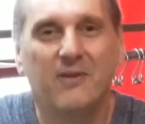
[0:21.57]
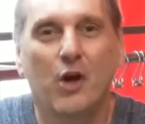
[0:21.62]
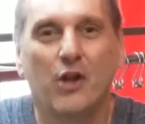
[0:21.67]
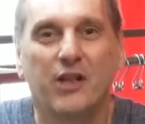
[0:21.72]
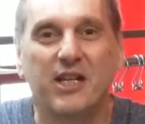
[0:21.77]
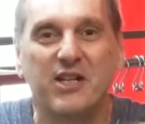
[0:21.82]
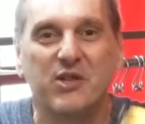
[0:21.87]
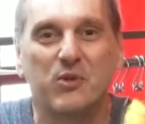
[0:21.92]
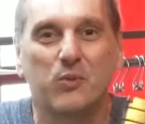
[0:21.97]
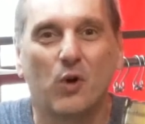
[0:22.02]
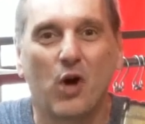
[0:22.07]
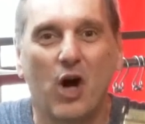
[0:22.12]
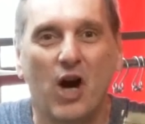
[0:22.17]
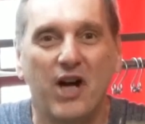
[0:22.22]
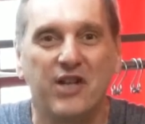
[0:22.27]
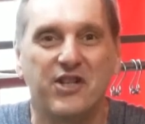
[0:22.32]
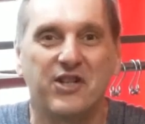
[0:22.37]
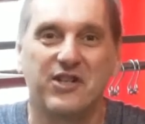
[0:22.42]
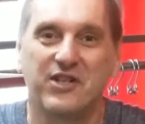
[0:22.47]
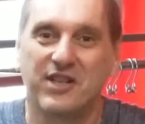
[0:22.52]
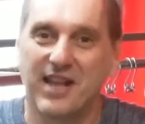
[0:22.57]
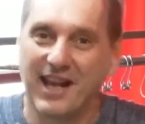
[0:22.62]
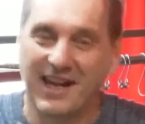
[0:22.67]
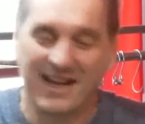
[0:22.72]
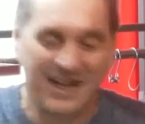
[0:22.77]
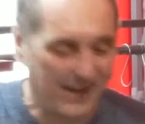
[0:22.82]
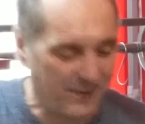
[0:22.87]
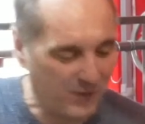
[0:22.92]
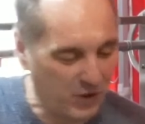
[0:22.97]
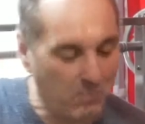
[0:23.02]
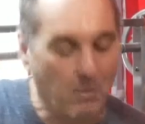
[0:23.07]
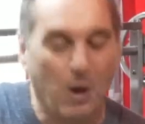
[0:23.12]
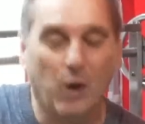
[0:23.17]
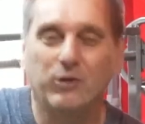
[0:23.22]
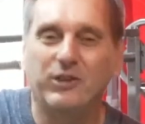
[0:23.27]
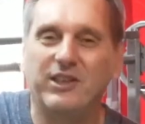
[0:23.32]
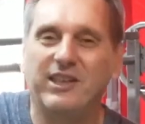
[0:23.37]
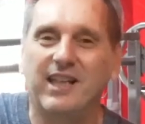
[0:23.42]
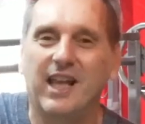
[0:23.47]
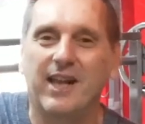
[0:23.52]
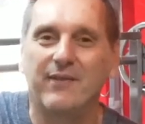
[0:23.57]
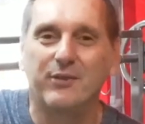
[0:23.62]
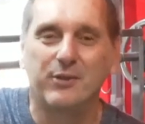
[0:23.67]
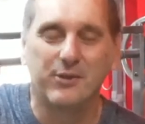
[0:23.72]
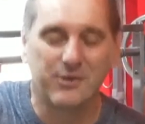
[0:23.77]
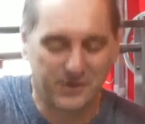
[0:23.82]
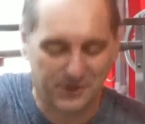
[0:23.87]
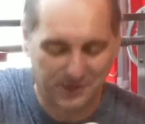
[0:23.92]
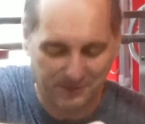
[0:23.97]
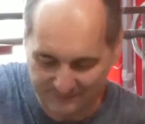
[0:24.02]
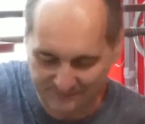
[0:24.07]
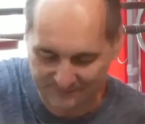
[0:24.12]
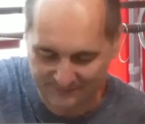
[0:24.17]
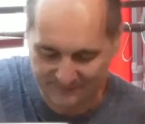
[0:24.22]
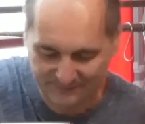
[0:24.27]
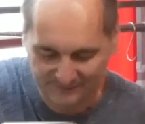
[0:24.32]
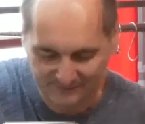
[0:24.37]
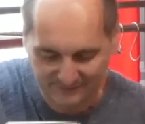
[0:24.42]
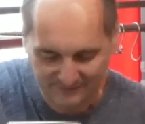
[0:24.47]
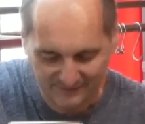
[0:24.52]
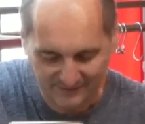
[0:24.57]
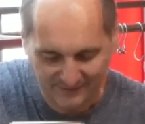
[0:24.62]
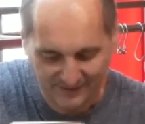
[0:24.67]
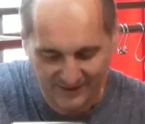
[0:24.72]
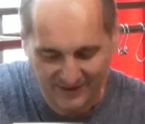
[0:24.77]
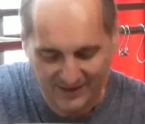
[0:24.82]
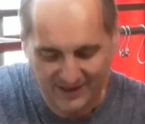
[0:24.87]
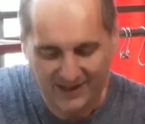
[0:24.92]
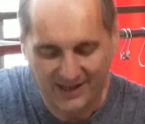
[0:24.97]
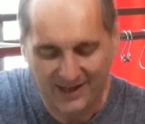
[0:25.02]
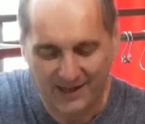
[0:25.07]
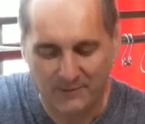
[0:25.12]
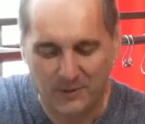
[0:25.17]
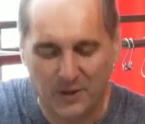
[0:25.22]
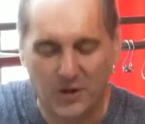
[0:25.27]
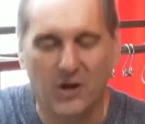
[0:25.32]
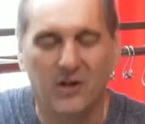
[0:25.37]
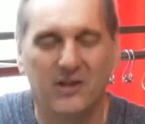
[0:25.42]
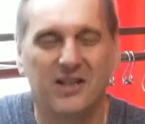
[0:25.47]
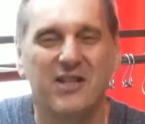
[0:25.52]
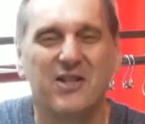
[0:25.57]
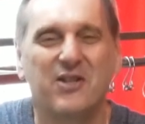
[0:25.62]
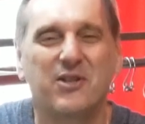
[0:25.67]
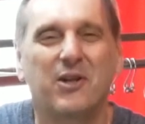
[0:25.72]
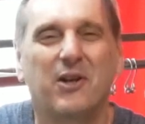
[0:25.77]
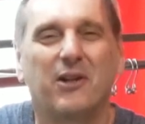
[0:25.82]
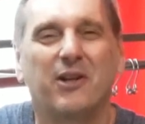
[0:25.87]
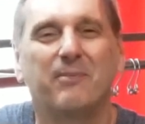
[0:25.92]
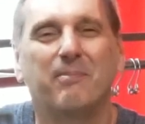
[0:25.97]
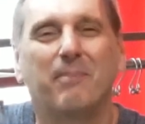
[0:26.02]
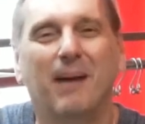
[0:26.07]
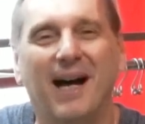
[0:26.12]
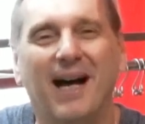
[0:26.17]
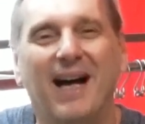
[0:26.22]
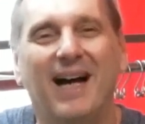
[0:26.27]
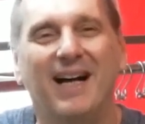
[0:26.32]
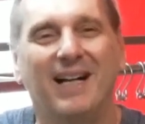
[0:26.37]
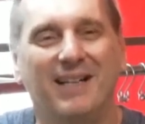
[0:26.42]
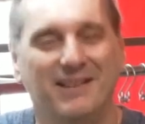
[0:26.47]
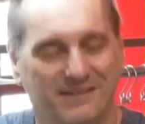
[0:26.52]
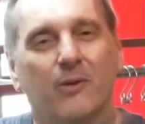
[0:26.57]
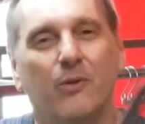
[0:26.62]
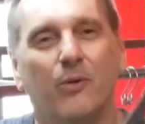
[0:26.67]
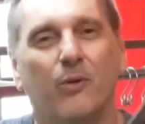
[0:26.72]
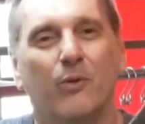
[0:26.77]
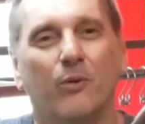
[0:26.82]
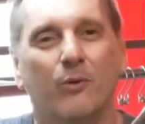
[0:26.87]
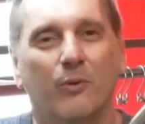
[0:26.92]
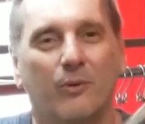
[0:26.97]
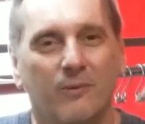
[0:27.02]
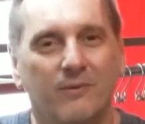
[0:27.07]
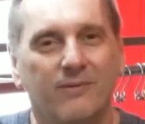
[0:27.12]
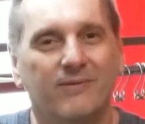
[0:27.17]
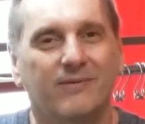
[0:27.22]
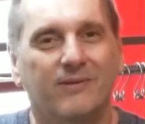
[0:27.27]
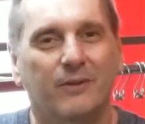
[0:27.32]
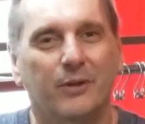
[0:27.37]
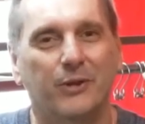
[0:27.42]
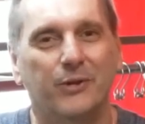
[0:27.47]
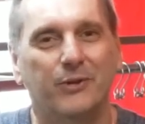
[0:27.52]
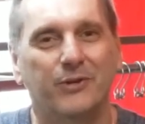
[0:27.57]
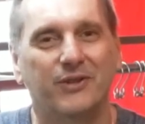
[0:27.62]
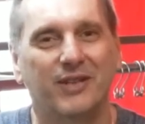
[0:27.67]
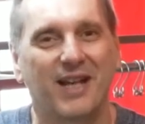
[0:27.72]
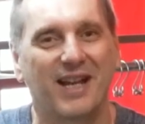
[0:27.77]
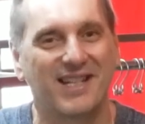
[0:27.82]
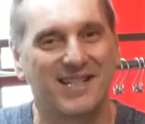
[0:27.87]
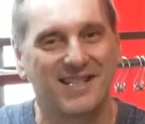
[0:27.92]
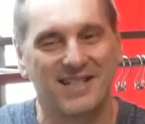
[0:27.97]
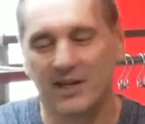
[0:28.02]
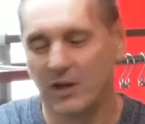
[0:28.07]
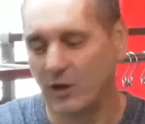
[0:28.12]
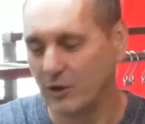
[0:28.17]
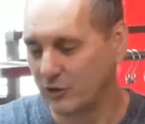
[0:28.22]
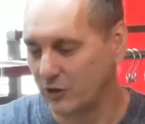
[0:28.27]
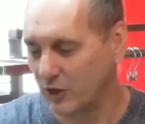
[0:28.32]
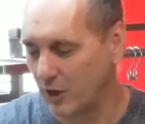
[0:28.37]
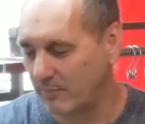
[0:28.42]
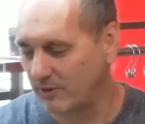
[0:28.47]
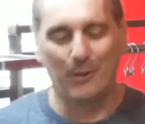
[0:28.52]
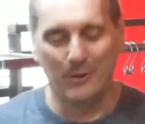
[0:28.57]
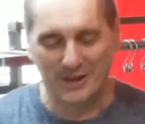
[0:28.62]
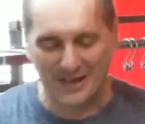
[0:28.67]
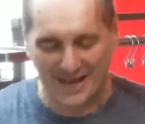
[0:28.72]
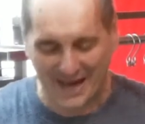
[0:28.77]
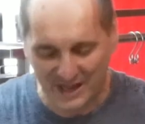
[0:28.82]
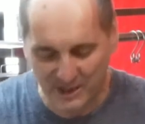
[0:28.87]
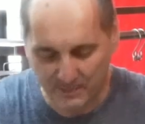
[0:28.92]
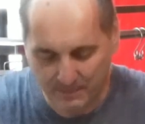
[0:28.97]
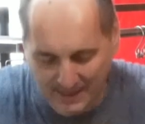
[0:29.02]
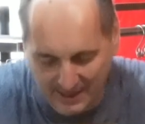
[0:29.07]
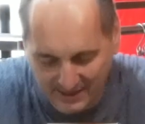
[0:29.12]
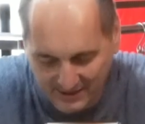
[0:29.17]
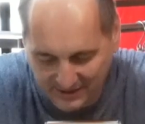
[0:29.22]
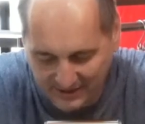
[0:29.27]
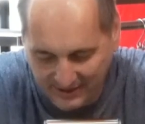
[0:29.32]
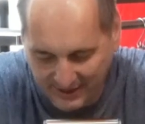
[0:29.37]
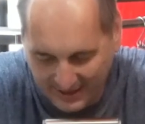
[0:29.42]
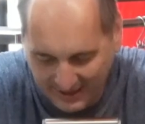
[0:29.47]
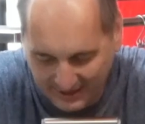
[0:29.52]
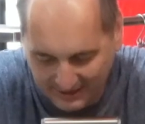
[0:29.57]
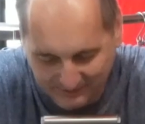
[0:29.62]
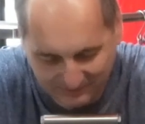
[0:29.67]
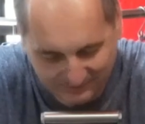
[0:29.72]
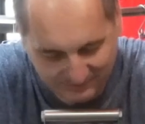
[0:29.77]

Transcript: got these risers that give you multi-levels. And we've got these solid bar grills that sit on top of the ash basket out.